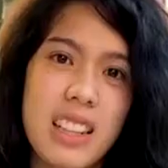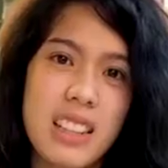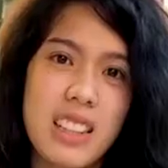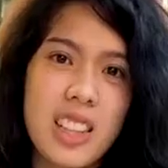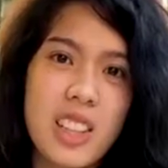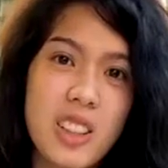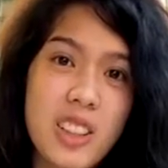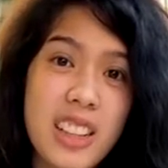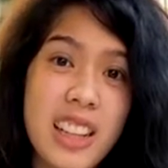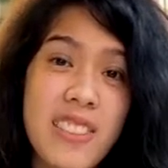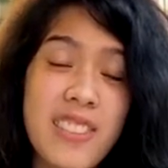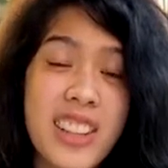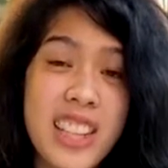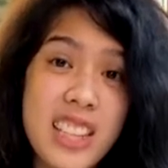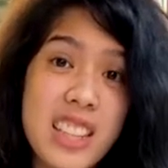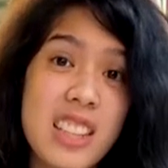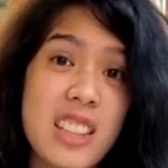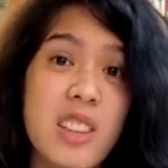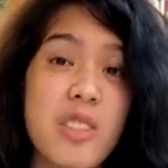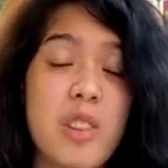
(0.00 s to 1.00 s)
So,
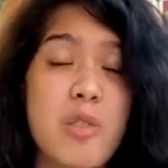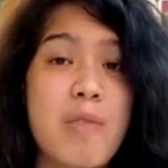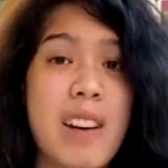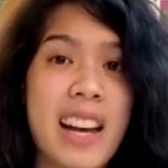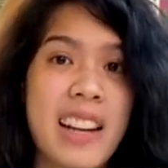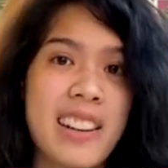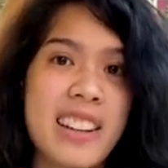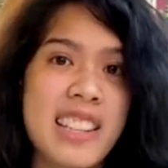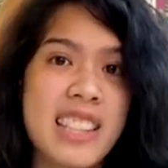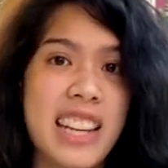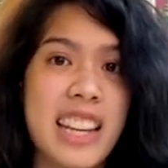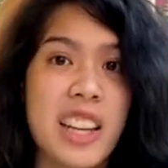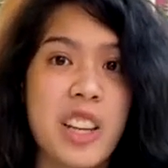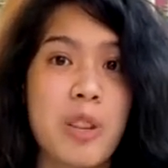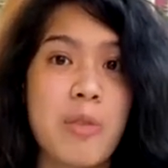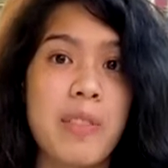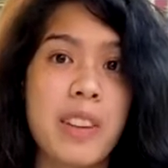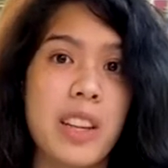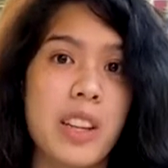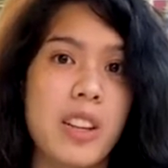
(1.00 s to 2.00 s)
Confessions of a Modern-Day
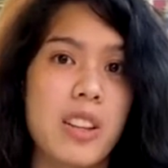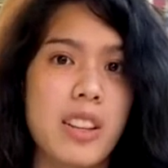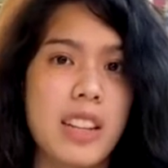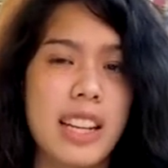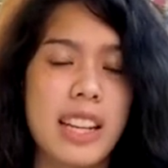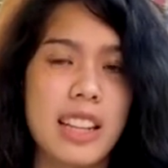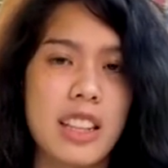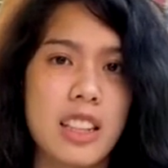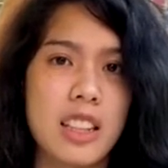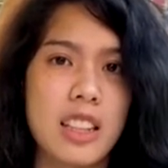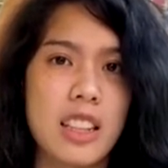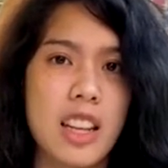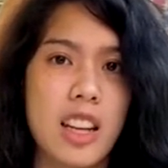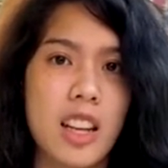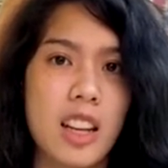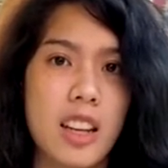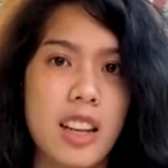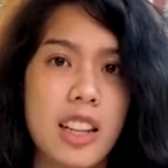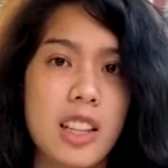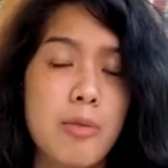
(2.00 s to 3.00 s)
Kumiho is
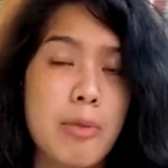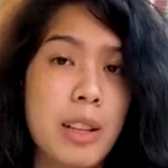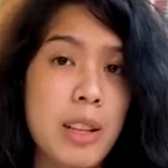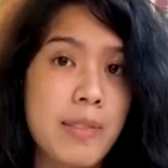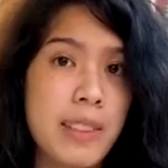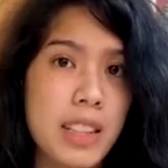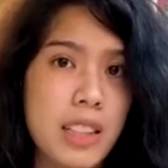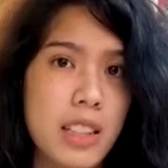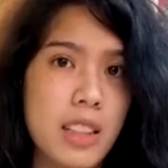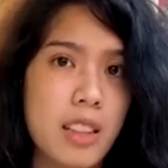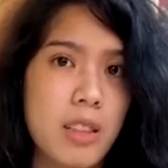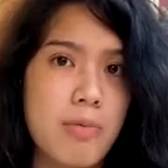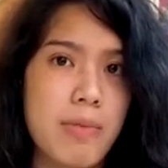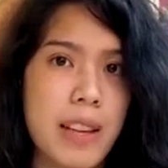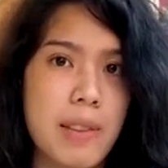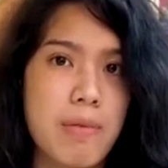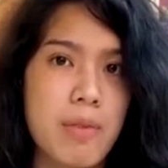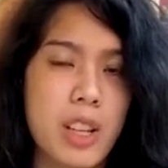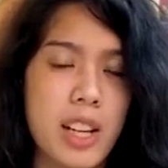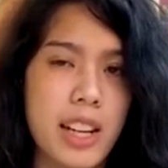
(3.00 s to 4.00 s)
an experimental
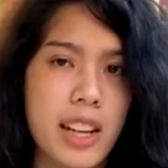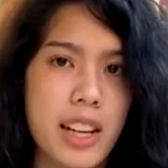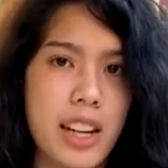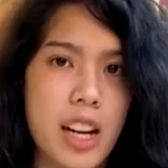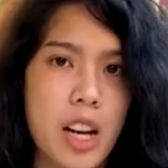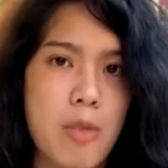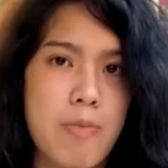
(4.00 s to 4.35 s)
memoir